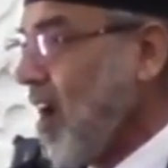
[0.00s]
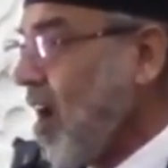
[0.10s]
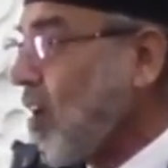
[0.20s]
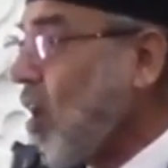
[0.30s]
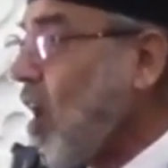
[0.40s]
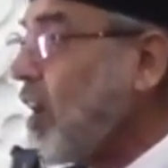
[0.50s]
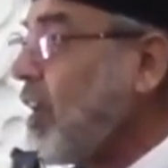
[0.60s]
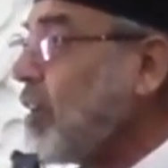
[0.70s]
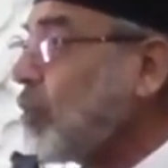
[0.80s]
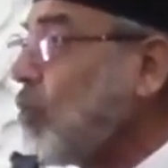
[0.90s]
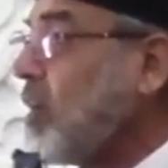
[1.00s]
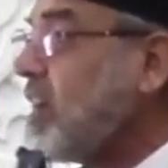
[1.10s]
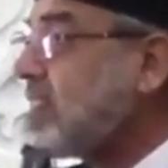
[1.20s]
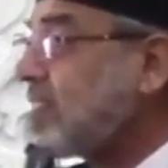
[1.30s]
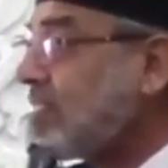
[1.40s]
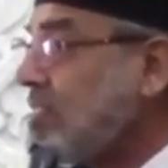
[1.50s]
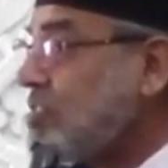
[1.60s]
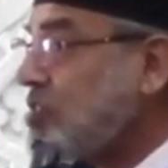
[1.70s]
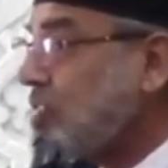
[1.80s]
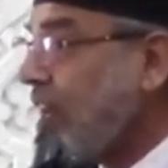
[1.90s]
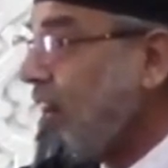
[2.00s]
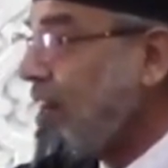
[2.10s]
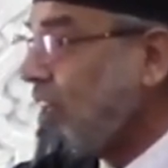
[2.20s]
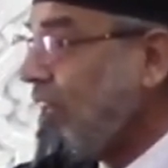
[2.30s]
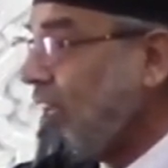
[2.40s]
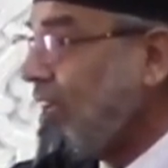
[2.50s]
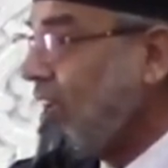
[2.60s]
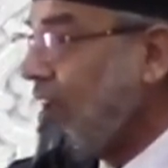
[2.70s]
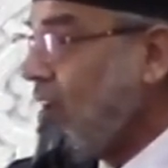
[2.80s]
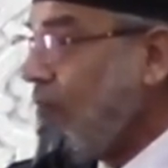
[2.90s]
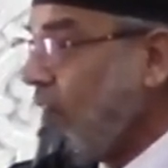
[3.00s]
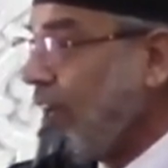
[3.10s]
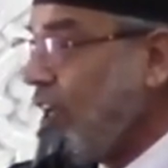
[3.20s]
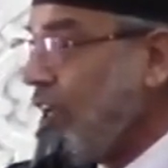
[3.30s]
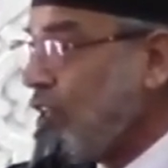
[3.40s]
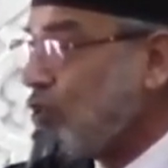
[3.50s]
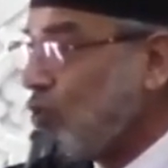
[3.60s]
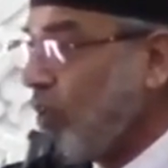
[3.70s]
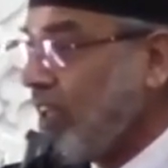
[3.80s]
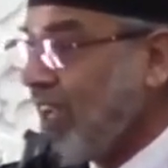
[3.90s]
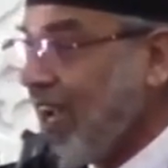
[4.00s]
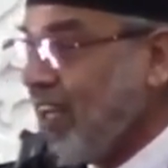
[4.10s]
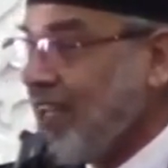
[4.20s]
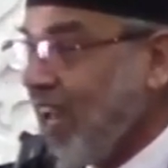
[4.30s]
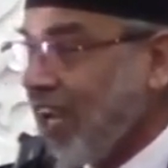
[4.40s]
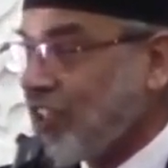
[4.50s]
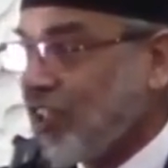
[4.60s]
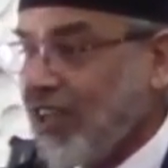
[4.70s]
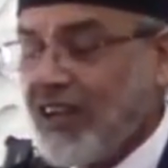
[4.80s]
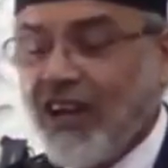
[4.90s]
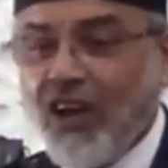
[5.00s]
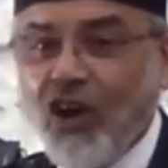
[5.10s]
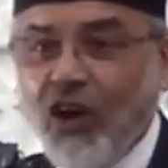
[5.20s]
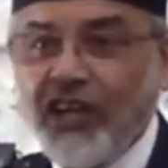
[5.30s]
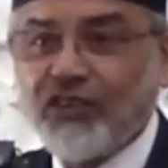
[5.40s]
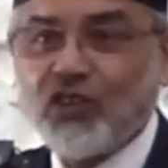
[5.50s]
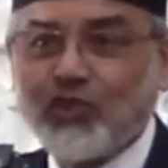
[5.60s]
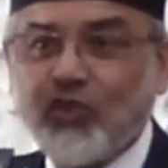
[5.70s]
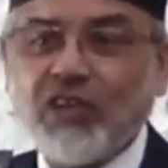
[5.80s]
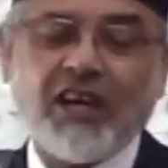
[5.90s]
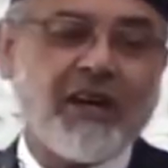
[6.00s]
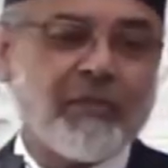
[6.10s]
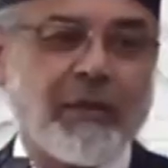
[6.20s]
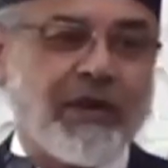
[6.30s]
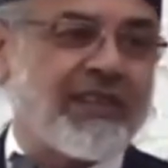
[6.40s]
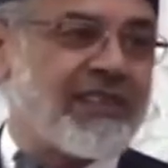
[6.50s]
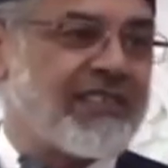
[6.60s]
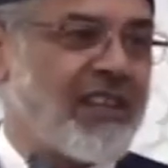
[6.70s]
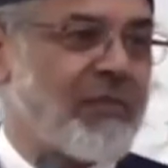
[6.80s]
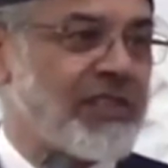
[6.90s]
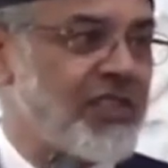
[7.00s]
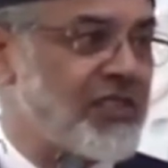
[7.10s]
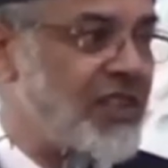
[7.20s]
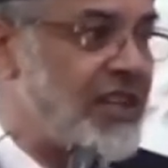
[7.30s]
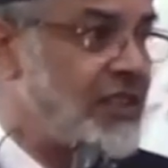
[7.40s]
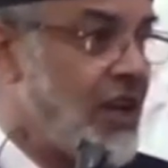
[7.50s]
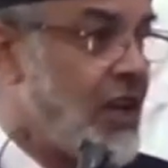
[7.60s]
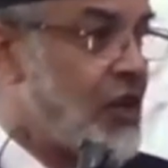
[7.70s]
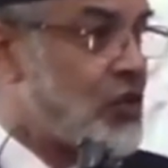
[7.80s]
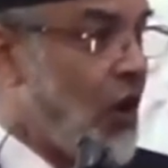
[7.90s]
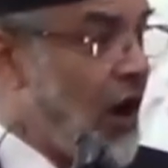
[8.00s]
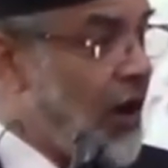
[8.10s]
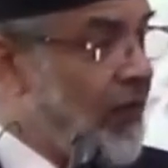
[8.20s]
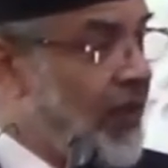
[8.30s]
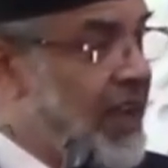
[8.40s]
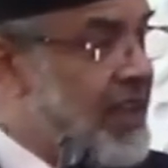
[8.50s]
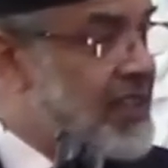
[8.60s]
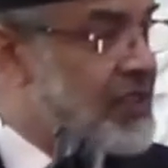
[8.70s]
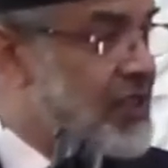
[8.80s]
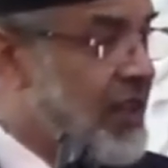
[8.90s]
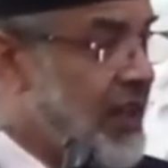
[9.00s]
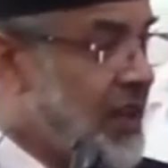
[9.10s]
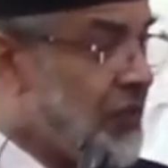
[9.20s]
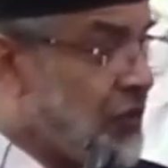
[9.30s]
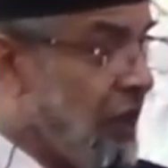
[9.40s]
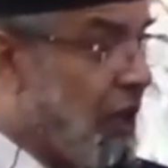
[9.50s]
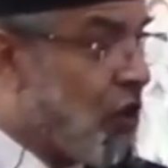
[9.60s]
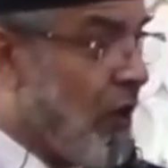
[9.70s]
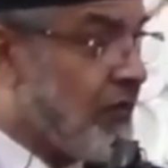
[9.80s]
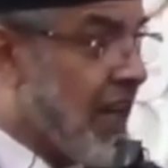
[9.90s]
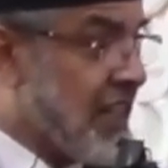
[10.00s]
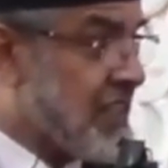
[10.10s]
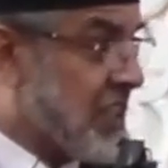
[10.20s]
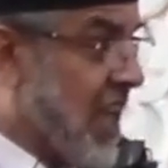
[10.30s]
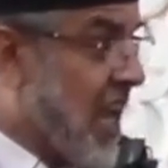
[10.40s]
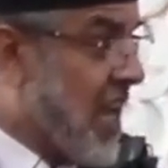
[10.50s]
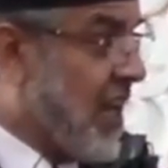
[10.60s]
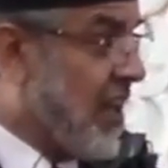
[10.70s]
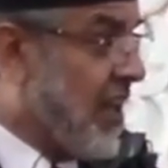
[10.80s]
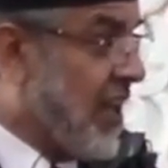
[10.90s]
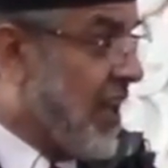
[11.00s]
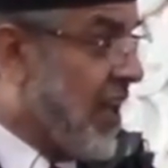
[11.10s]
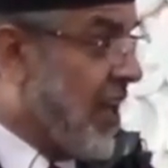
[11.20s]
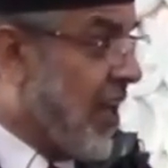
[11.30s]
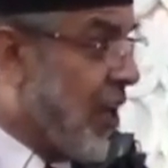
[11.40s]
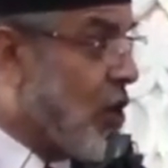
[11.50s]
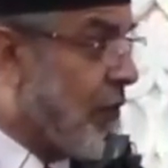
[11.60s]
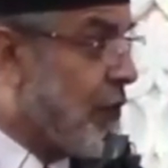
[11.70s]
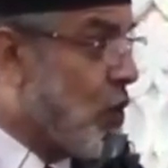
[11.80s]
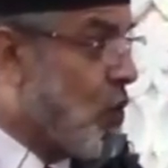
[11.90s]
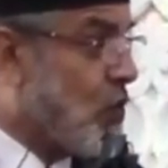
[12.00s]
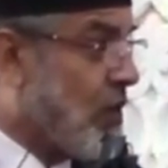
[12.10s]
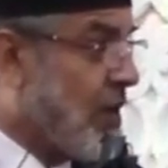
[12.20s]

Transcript: according to his sincerity, when he is doing any action in this dunya, my brothers and my sisters. So always think of that scale in of you.